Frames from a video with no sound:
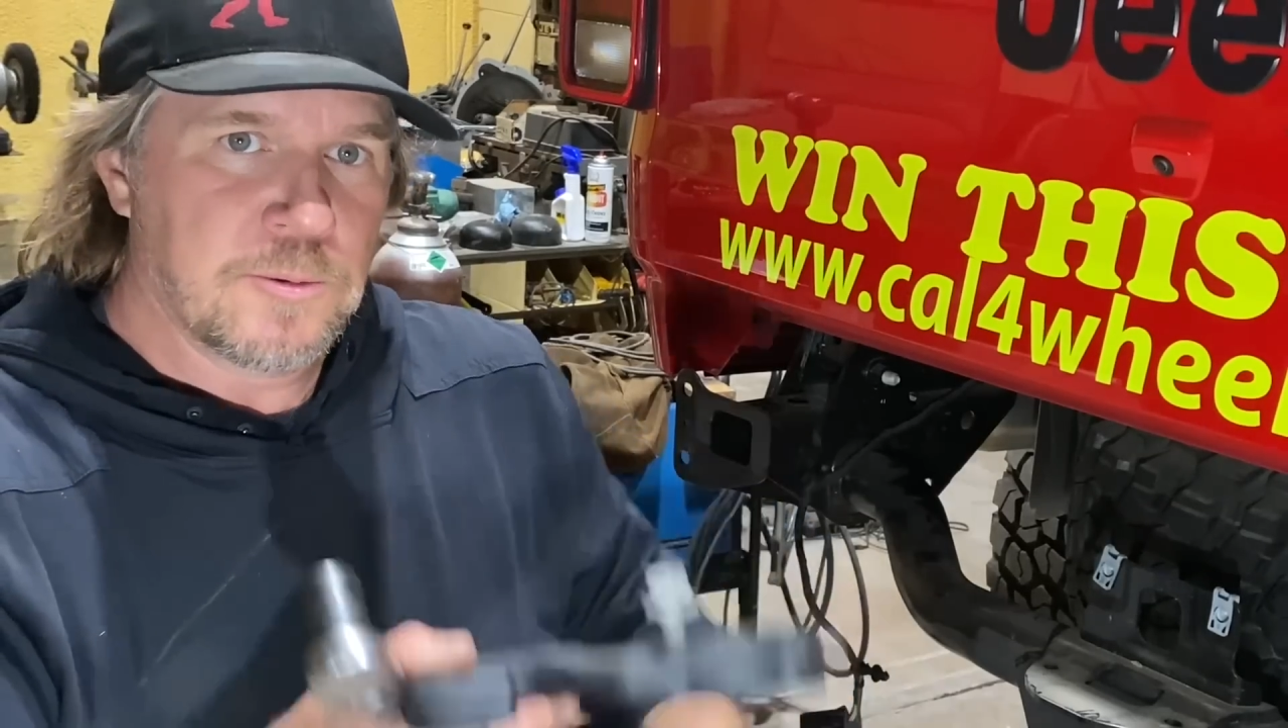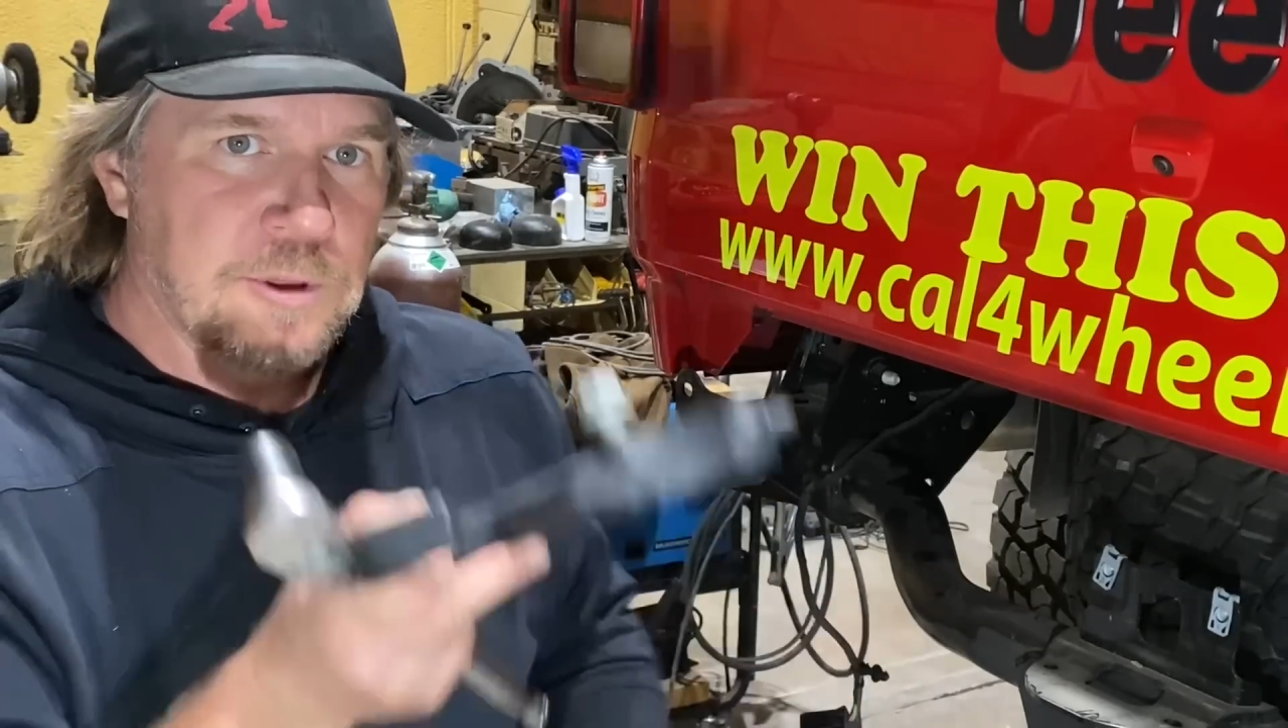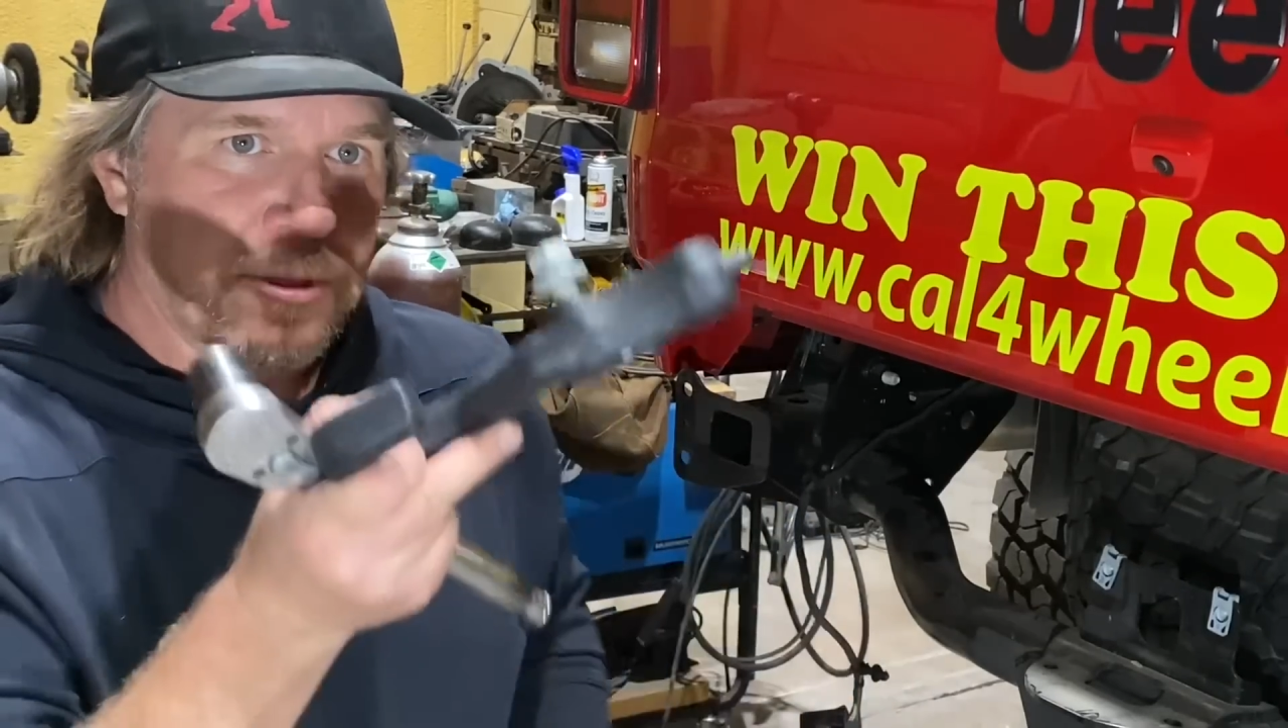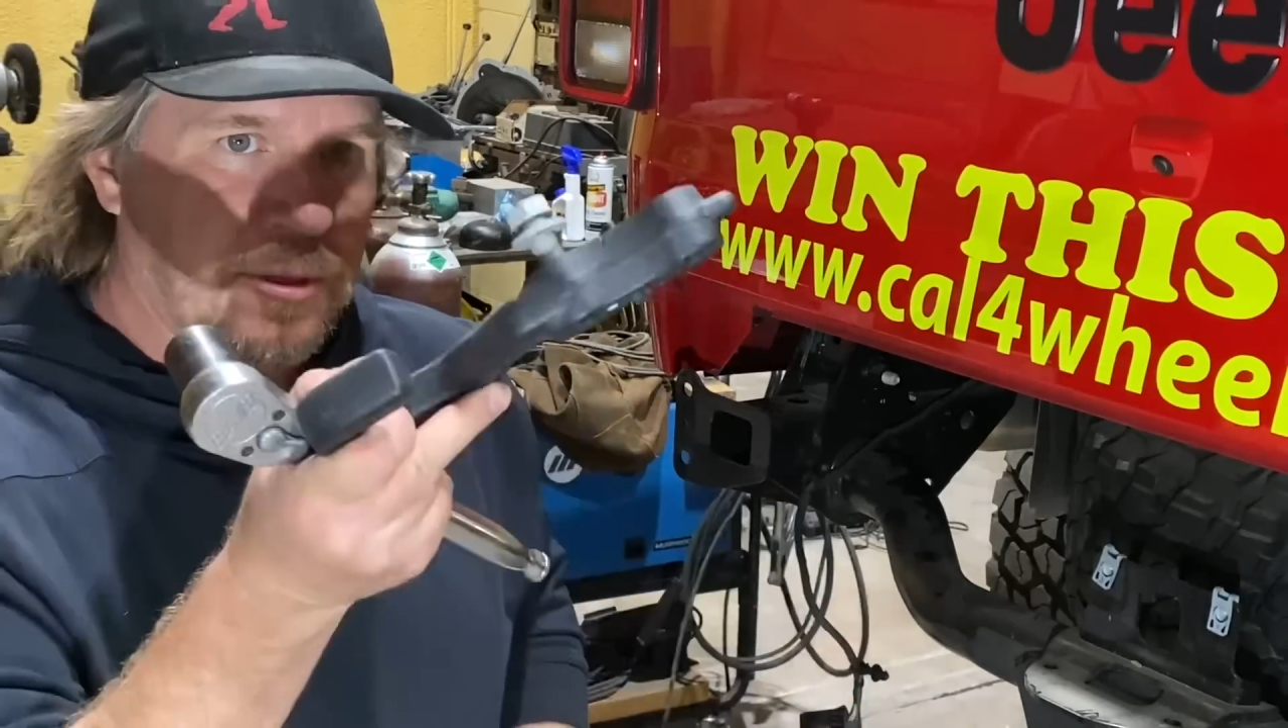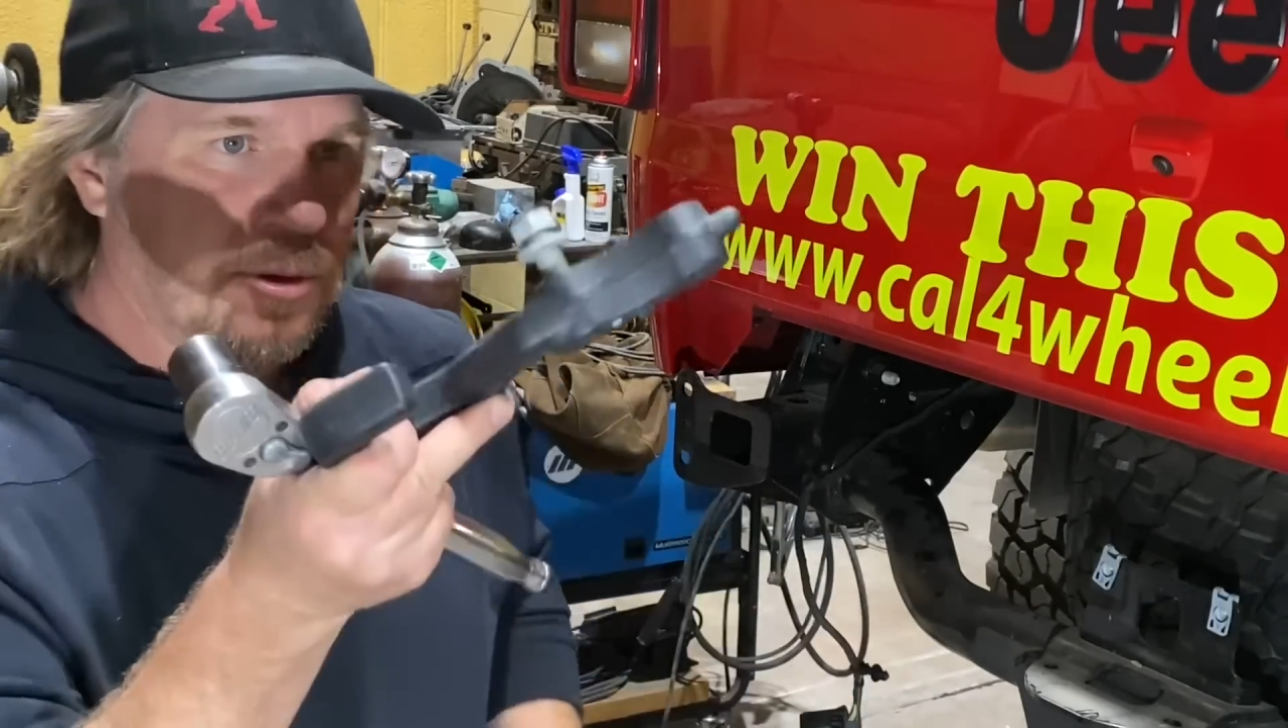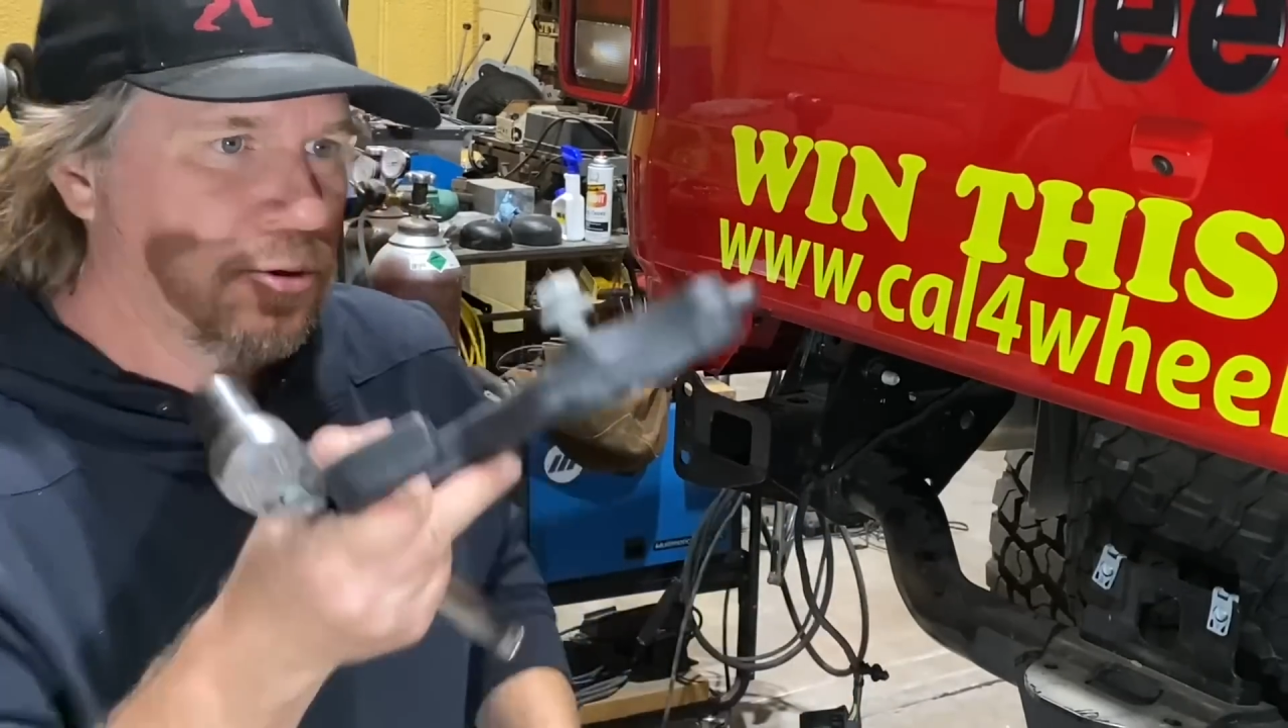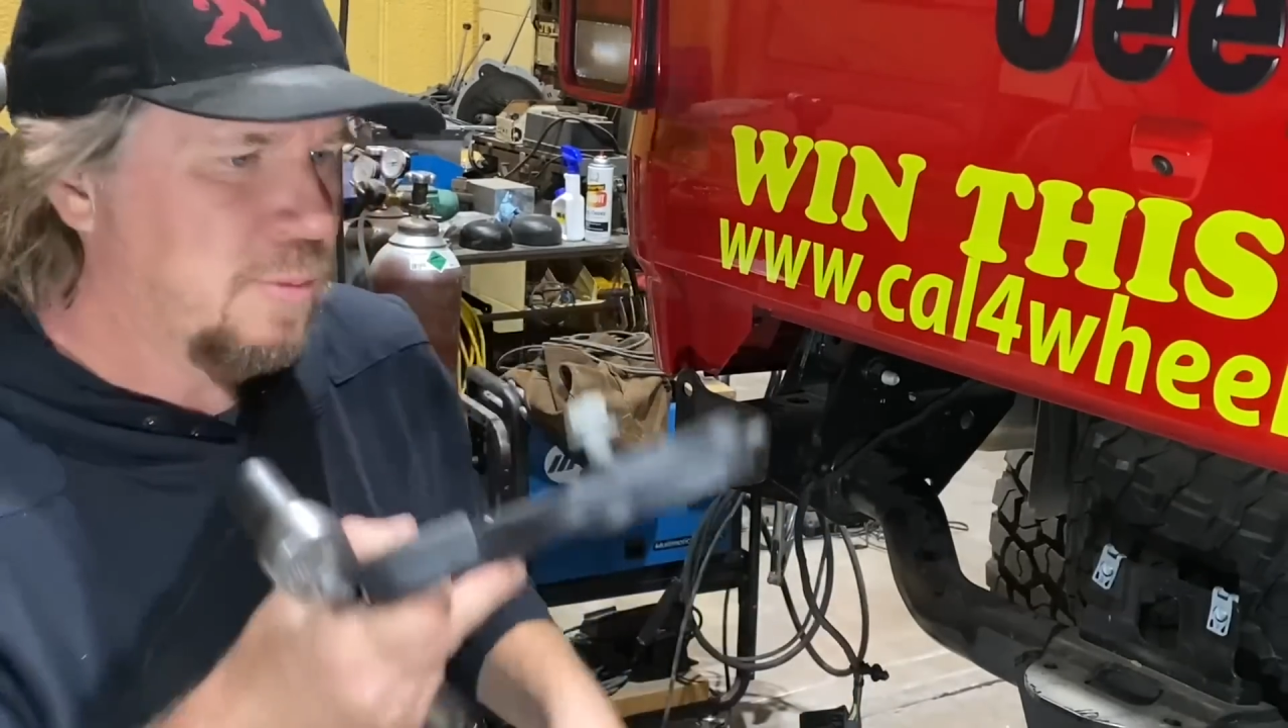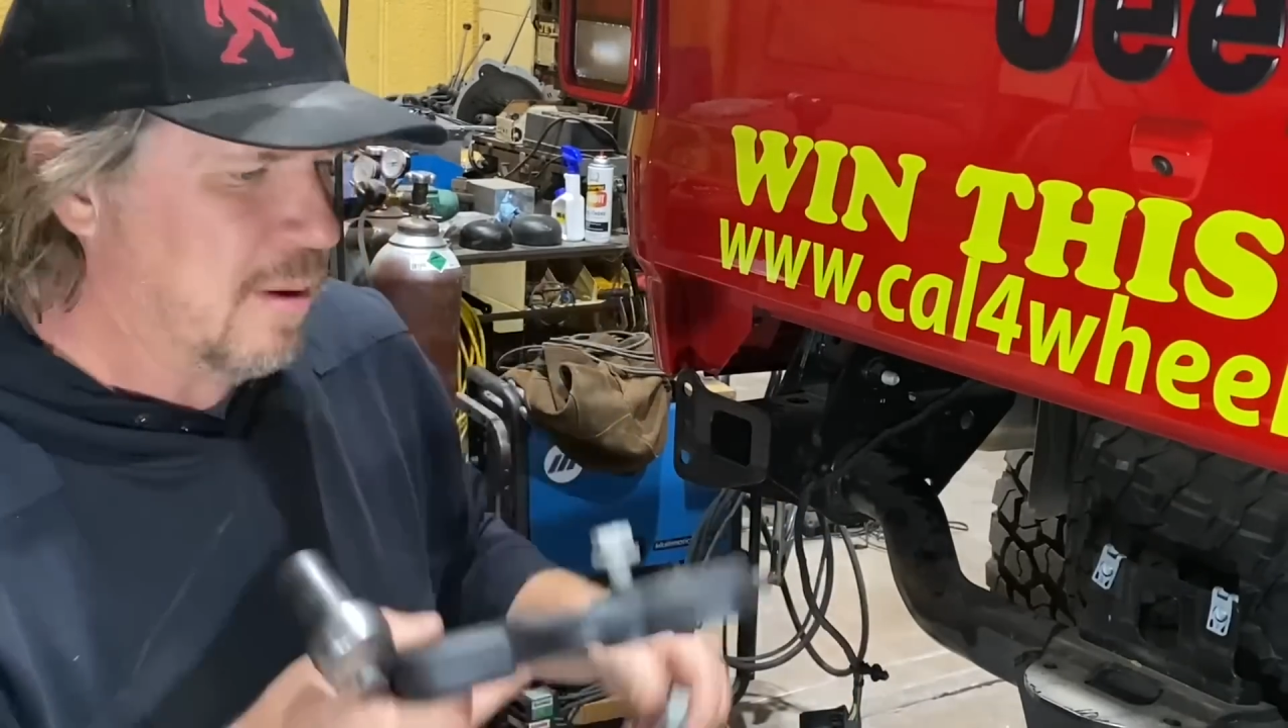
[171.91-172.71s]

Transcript: with the new